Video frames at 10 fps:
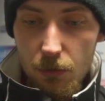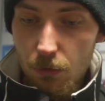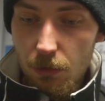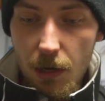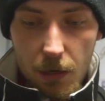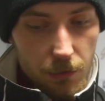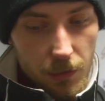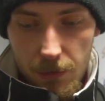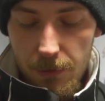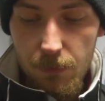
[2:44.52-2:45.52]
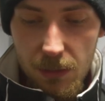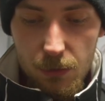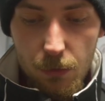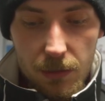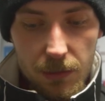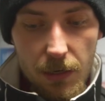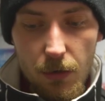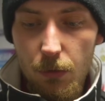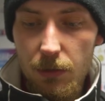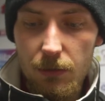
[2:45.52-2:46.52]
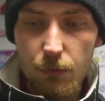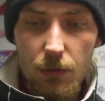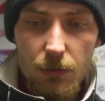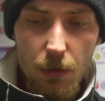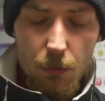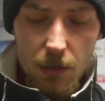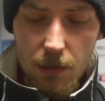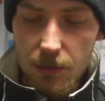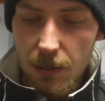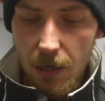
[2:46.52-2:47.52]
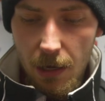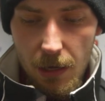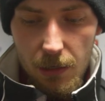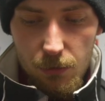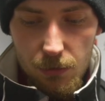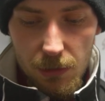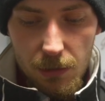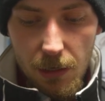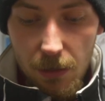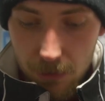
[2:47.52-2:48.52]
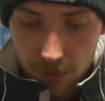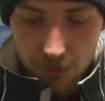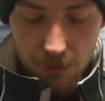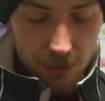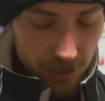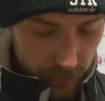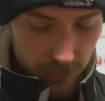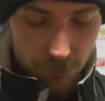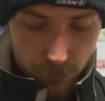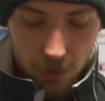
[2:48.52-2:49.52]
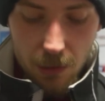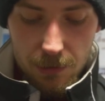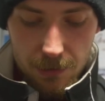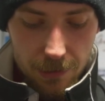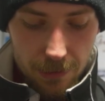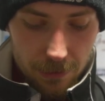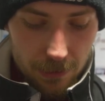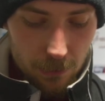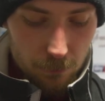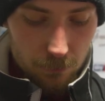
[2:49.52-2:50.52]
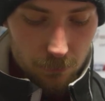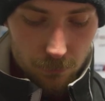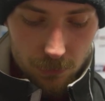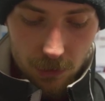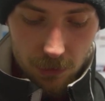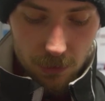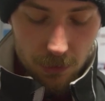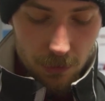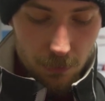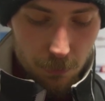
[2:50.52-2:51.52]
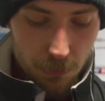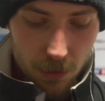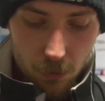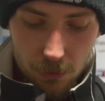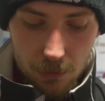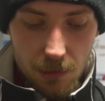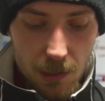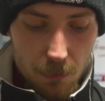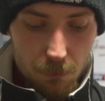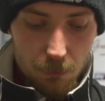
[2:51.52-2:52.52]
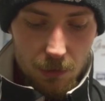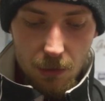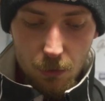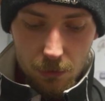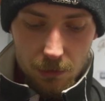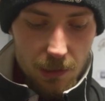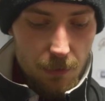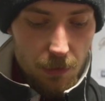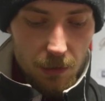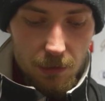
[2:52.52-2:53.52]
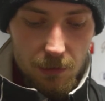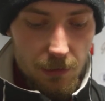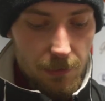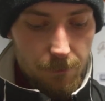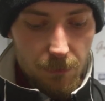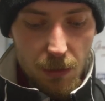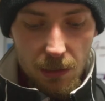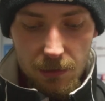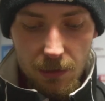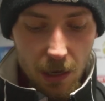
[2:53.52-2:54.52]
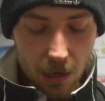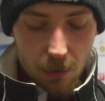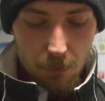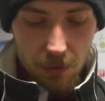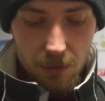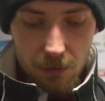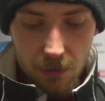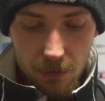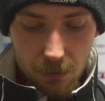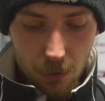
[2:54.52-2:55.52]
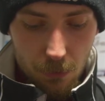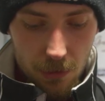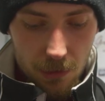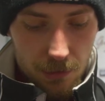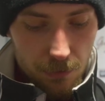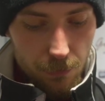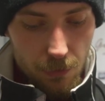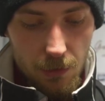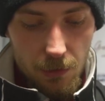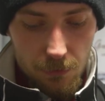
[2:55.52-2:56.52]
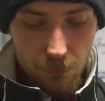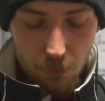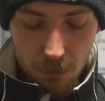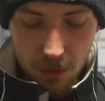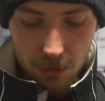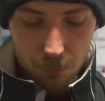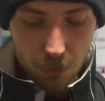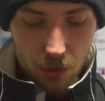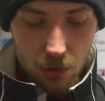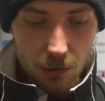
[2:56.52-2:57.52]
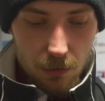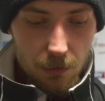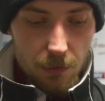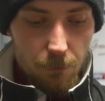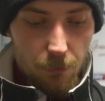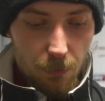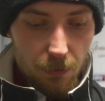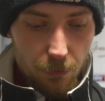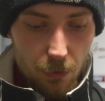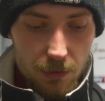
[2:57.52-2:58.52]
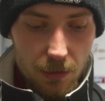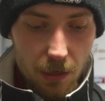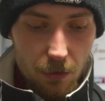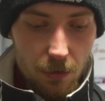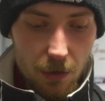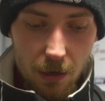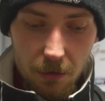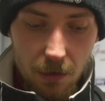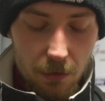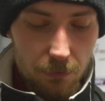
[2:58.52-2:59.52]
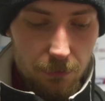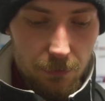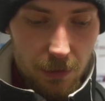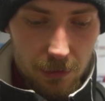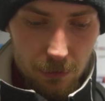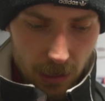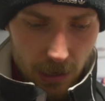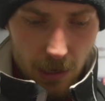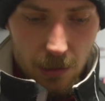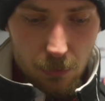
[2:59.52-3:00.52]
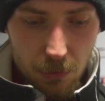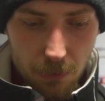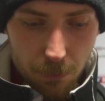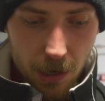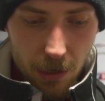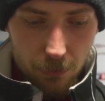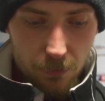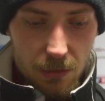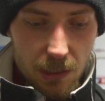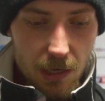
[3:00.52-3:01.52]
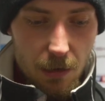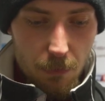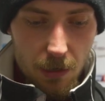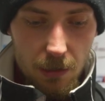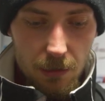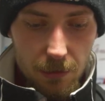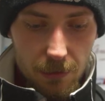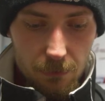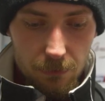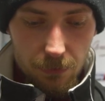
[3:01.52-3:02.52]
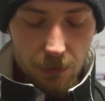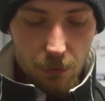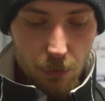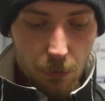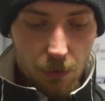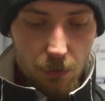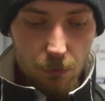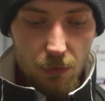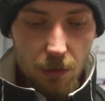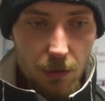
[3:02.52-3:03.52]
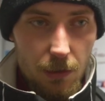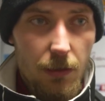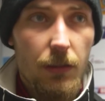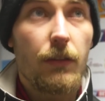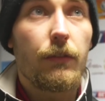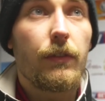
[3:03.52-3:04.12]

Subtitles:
That's what I said always. It was very easy to settle in for us, and my whole team, the whole teammates make it very easy for us. For me especially, from the first day on, I felt to be a part of the team and feel very good with the